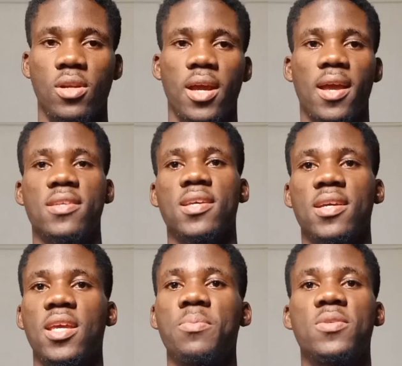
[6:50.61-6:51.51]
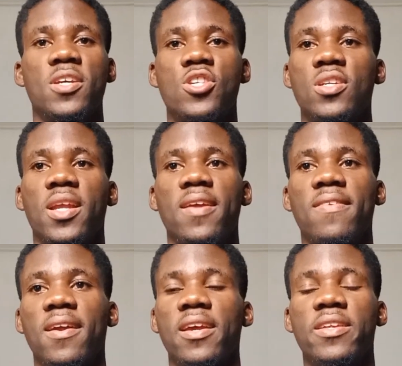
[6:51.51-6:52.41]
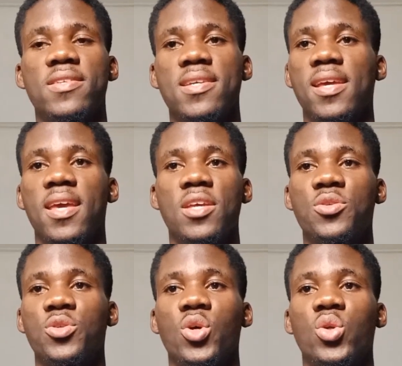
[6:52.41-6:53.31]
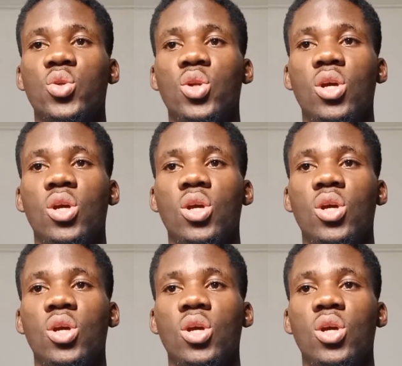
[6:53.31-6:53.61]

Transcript: Like I said, keep searching the internet in case you don't